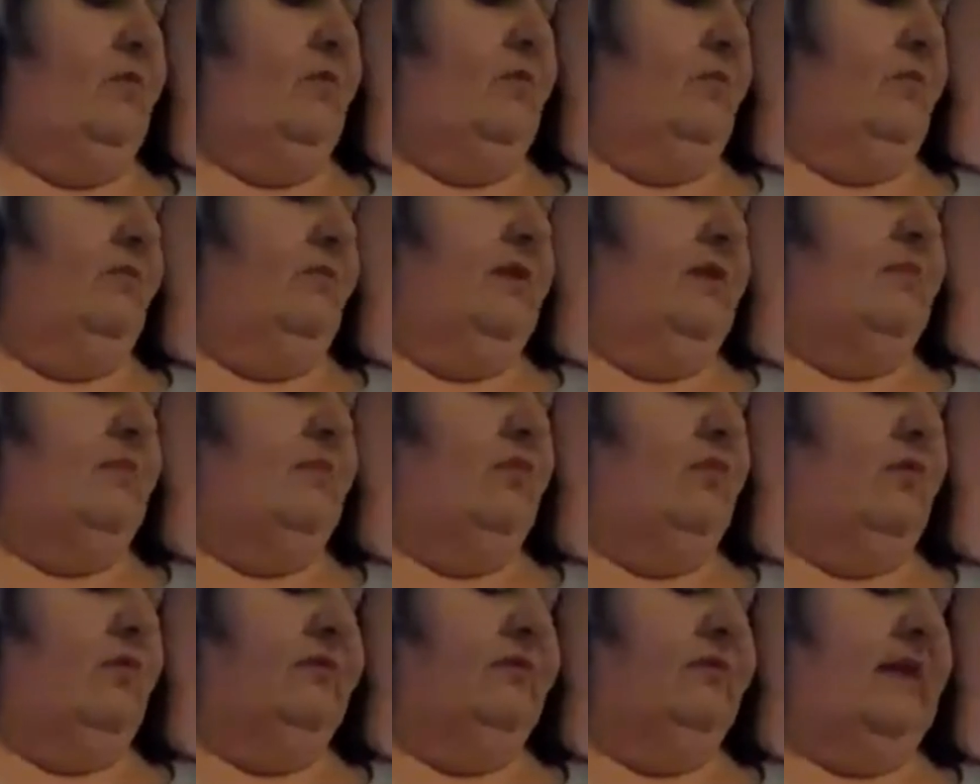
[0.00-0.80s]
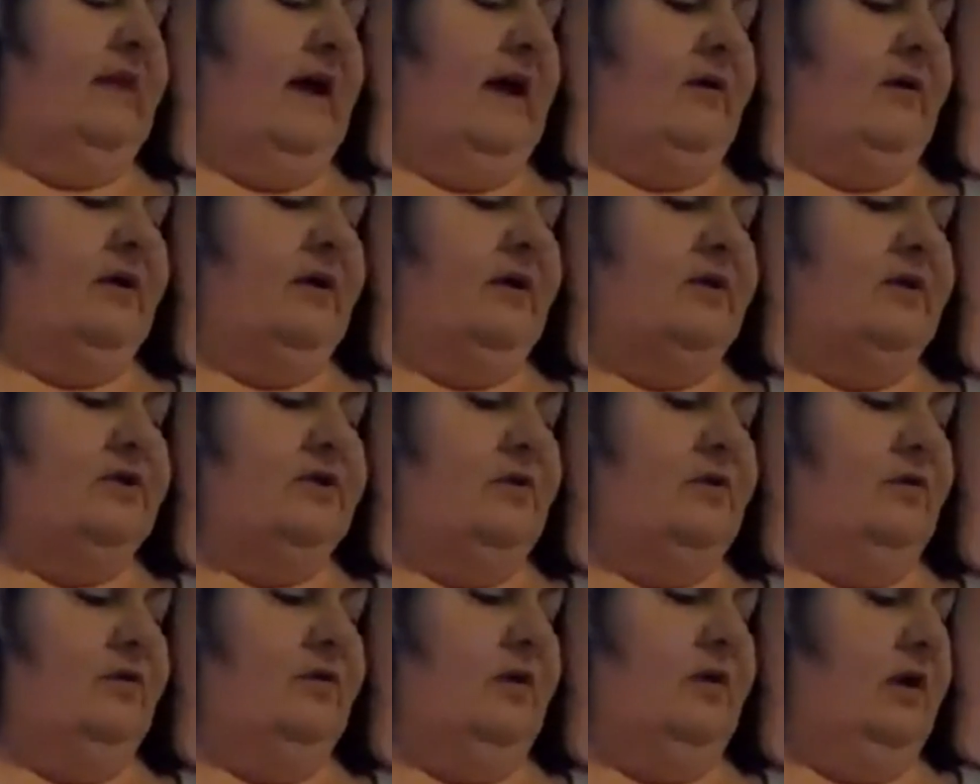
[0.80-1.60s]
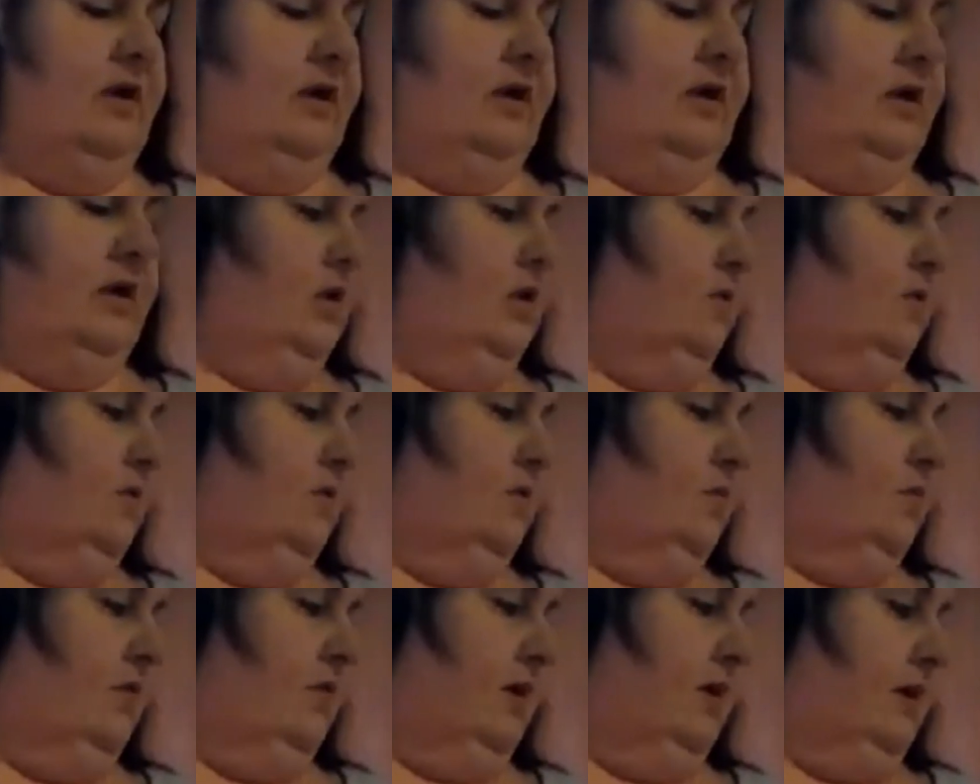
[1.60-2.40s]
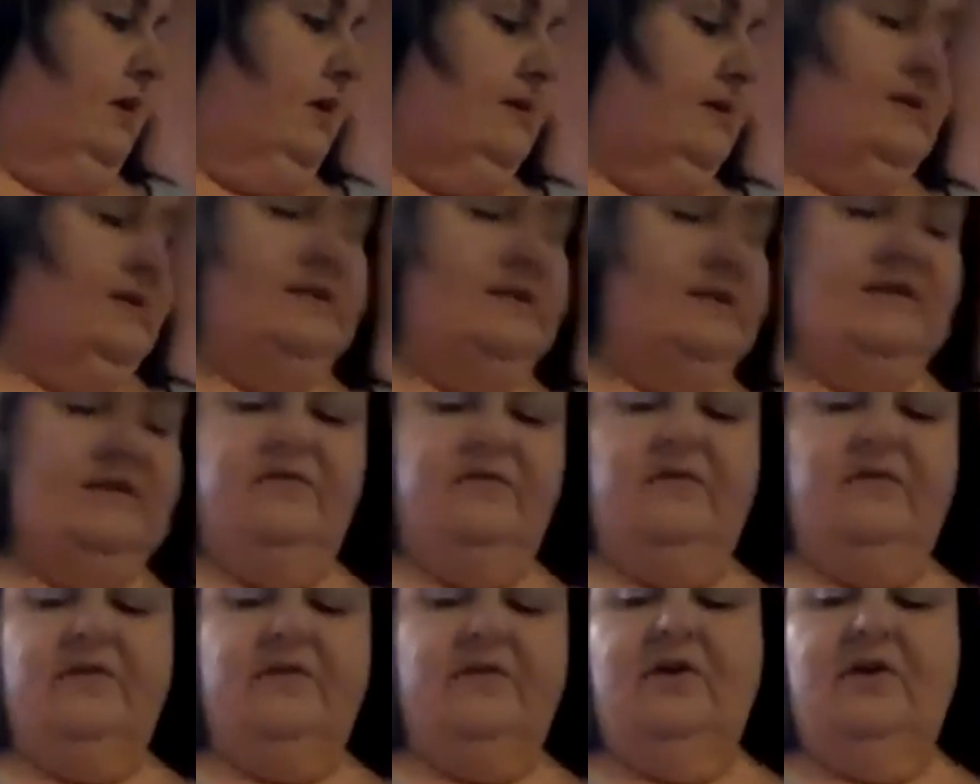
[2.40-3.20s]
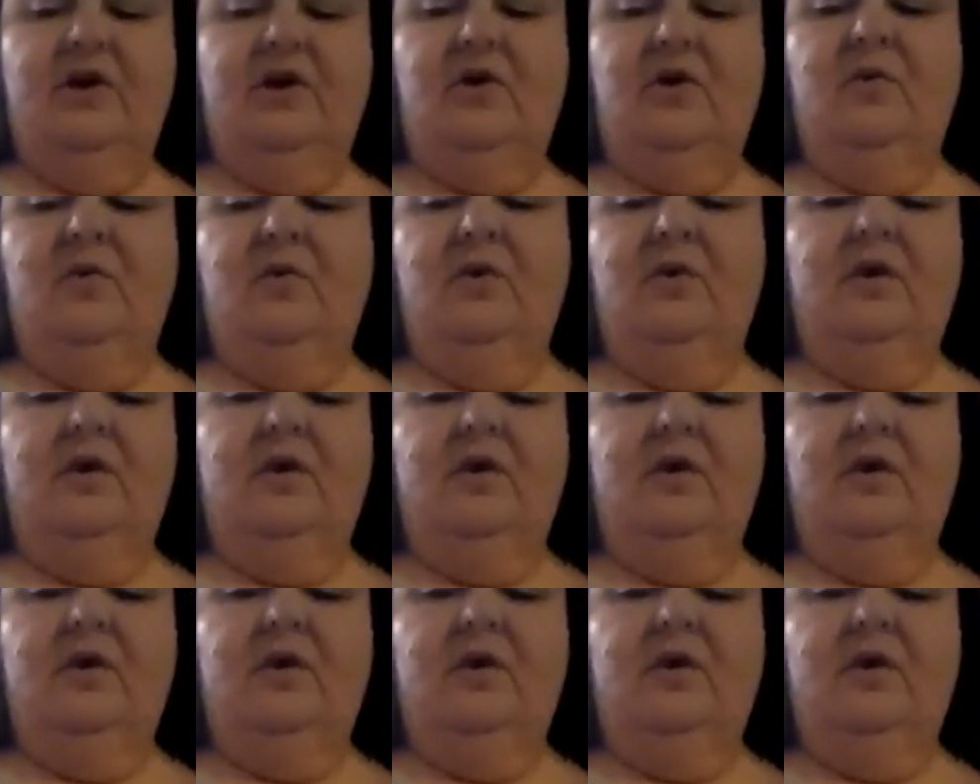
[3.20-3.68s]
need more flour, because you would want a stiffer dough.